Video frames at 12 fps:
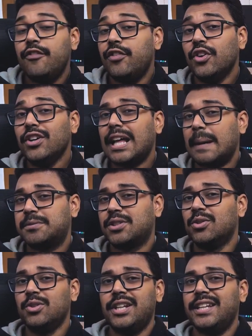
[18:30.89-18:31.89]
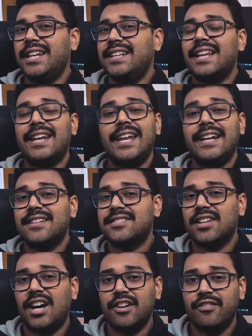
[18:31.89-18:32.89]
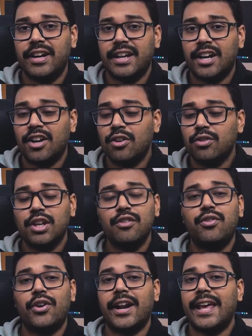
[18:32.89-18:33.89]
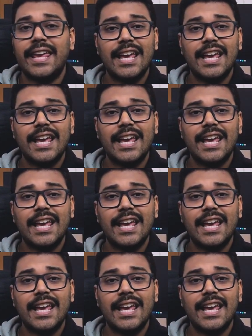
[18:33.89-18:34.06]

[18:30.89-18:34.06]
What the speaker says: If you don't absolutely need the latest hardware and are looking for an